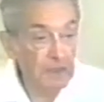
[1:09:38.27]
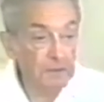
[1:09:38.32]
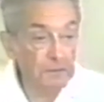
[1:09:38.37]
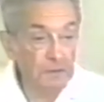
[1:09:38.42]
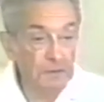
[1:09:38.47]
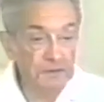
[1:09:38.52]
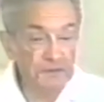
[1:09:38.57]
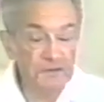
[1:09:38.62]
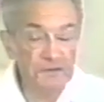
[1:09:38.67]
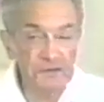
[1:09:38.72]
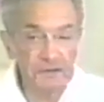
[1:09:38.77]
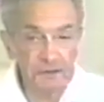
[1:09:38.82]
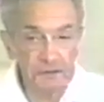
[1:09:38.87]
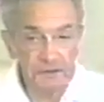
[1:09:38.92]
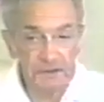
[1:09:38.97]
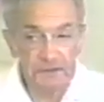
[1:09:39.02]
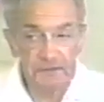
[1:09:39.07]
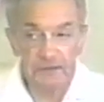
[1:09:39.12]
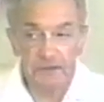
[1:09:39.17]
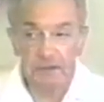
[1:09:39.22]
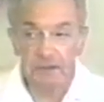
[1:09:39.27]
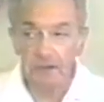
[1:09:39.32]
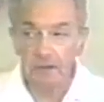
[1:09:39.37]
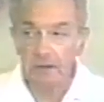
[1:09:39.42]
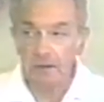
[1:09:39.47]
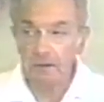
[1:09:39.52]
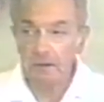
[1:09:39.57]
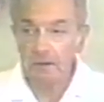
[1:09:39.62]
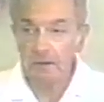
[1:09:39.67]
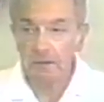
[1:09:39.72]
It wasn't so
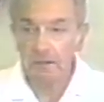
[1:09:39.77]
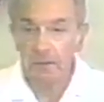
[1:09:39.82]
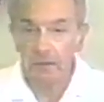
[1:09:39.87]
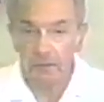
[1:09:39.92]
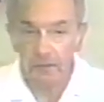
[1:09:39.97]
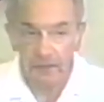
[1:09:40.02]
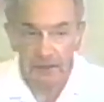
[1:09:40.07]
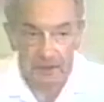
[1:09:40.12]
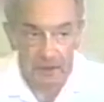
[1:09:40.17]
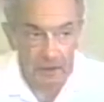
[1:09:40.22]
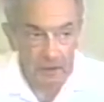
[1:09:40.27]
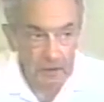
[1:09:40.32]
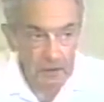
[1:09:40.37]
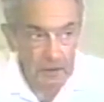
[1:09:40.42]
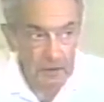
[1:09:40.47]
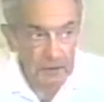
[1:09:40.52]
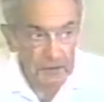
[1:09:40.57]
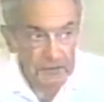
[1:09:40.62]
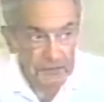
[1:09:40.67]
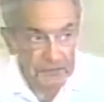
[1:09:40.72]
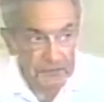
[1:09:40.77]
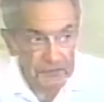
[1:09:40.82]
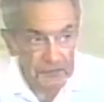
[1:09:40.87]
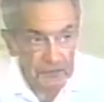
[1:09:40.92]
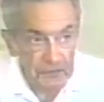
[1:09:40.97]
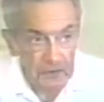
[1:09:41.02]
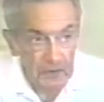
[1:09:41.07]
difficult because